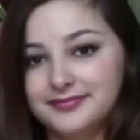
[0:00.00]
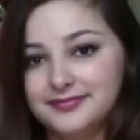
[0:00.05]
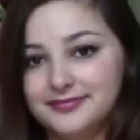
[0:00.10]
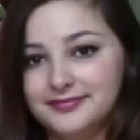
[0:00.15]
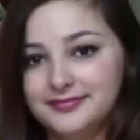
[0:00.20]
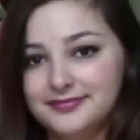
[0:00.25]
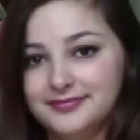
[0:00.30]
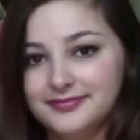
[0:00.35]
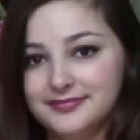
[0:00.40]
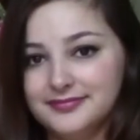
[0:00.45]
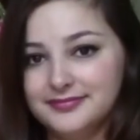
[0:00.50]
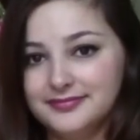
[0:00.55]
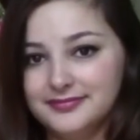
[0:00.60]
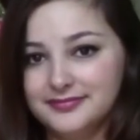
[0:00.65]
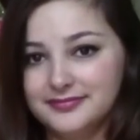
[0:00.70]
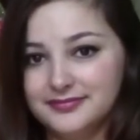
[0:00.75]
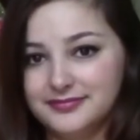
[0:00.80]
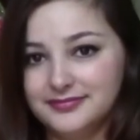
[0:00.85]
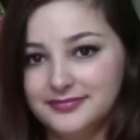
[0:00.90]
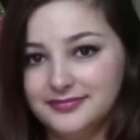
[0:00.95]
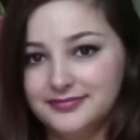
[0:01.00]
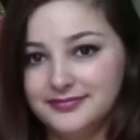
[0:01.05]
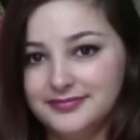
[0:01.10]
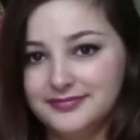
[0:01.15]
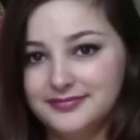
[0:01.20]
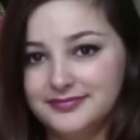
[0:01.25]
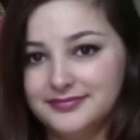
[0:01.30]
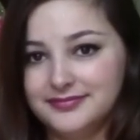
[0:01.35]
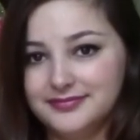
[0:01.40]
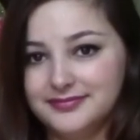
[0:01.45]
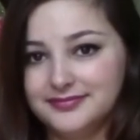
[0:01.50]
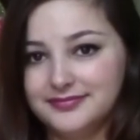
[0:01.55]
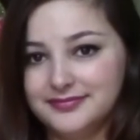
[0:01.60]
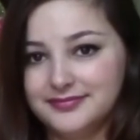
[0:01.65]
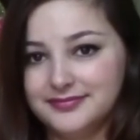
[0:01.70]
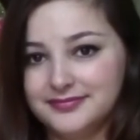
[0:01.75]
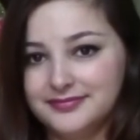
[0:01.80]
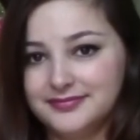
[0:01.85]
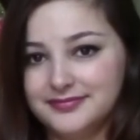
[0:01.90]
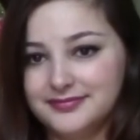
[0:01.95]

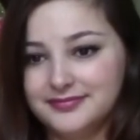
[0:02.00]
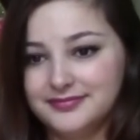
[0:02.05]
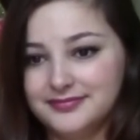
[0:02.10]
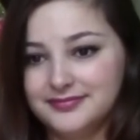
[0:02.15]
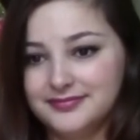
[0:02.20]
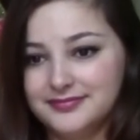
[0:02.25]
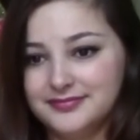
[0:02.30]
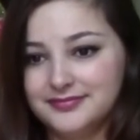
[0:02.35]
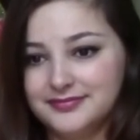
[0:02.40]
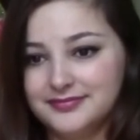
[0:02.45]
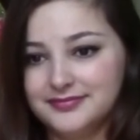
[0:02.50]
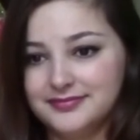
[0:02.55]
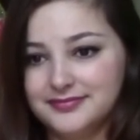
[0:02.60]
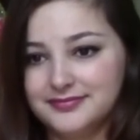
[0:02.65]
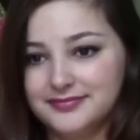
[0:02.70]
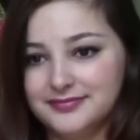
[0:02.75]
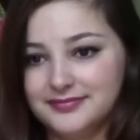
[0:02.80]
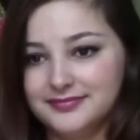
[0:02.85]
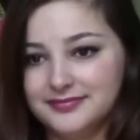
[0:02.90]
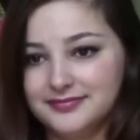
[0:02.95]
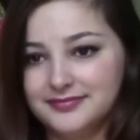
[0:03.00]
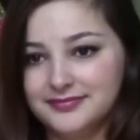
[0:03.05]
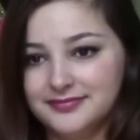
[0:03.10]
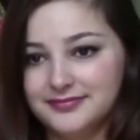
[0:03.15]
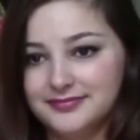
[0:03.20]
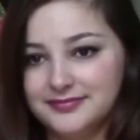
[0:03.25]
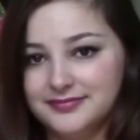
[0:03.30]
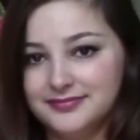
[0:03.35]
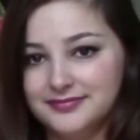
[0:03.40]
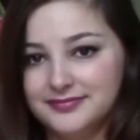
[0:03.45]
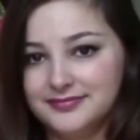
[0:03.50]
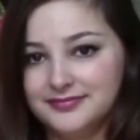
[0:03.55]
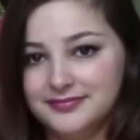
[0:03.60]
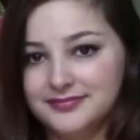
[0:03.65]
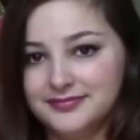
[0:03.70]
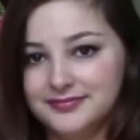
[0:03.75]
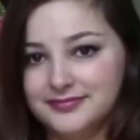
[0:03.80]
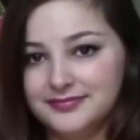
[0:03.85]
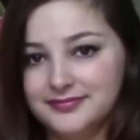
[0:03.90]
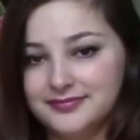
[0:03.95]

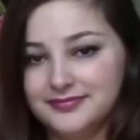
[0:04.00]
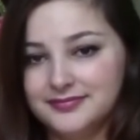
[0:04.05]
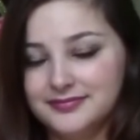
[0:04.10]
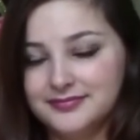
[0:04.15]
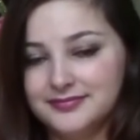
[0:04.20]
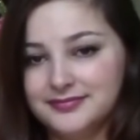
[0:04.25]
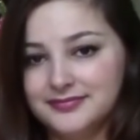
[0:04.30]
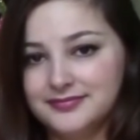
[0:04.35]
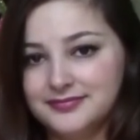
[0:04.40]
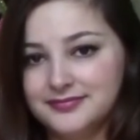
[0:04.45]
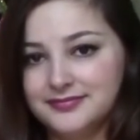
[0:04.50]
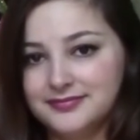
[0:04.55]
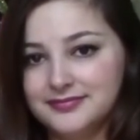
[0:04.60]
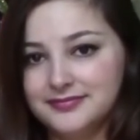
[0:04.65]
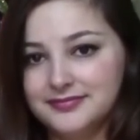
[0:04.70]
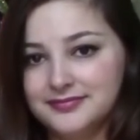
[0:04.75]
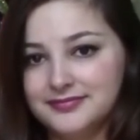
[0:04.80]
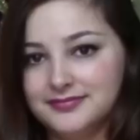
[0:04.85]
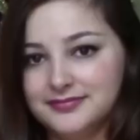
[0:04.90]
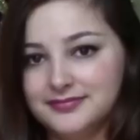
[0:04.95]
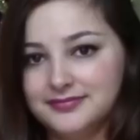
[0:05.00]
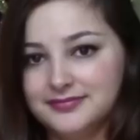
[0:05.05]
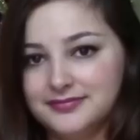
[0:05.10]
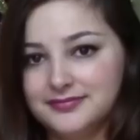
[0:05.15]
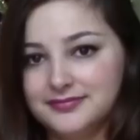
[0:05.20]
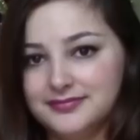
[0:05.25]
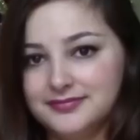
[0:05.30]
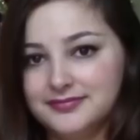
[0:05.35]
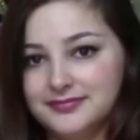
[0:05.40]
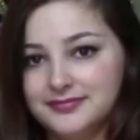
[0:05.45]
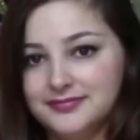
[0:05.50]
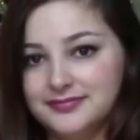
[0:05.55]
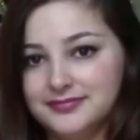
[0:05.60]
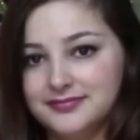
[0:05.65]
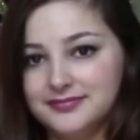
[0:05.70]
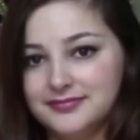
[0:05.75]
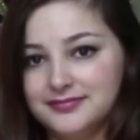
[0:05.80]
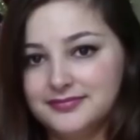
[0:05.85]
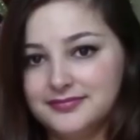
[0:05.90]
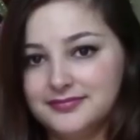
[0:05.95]

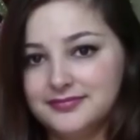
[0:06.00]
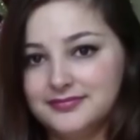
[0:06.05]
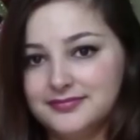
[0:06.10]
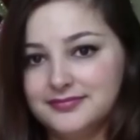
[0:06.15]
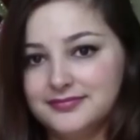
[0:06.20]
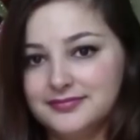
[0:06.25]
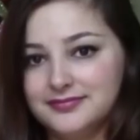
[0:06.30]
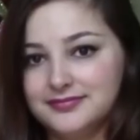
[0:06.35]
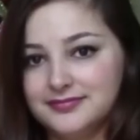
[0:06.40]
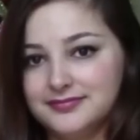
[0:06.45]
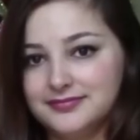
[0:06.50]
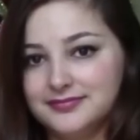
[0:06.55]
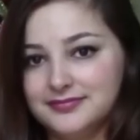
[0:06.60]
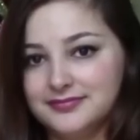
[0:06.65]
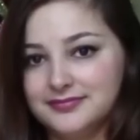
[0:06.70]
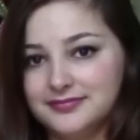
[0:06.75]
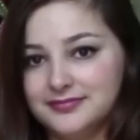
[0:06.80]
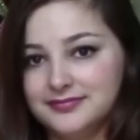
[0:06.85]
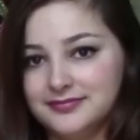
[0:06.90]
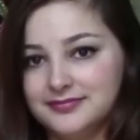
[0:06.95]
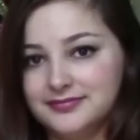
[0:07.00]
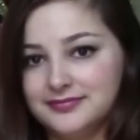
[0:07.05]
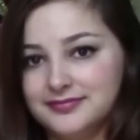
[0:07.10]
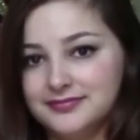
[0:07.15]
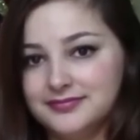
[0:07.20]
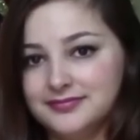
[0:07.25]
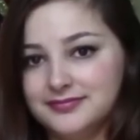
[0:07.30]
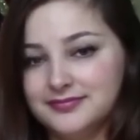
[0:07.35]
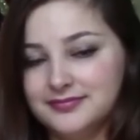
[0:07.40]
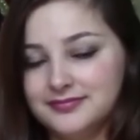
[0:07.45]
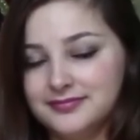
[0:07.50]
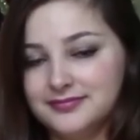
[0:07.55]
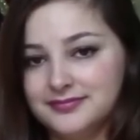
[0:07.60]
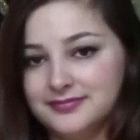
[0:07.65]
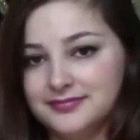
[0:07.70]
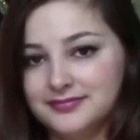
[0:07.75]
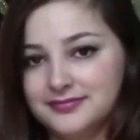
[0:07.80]
This person isn't speaking.